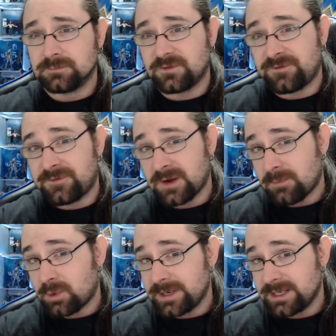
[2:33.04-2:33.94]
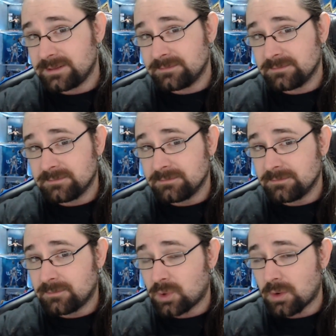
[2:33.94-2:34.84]
February,
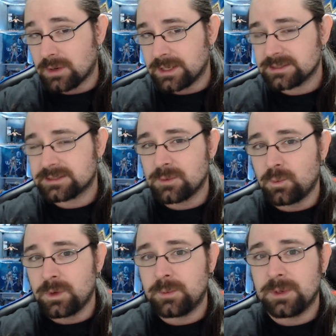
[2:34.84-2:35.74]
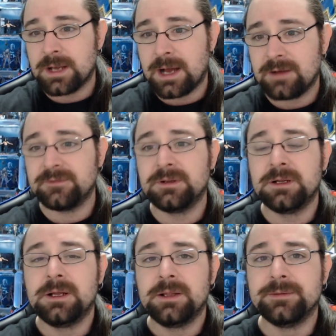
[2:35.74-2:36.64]
more or less, we will have
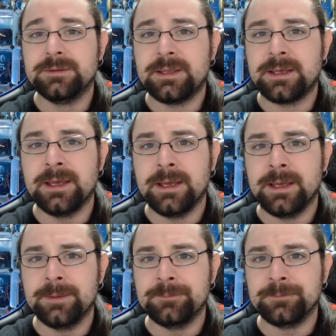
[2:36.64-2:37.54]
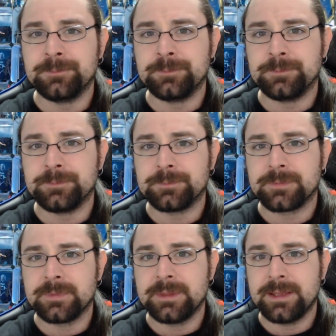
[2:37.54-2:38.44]
the
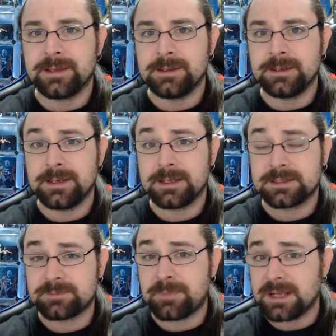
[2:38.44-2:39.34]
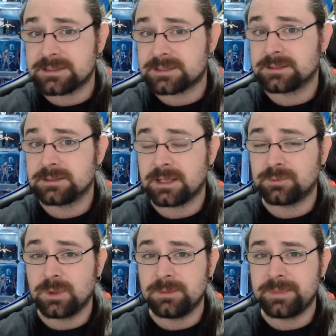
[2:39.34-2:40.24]
next patch
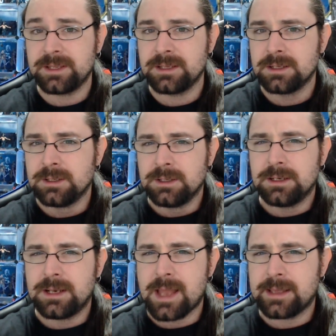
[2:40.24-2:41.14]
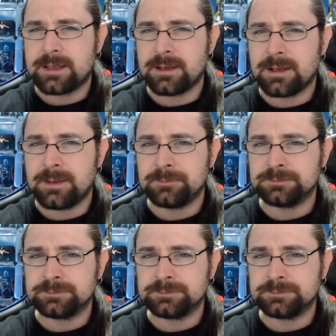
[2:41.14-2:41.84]
that will be like how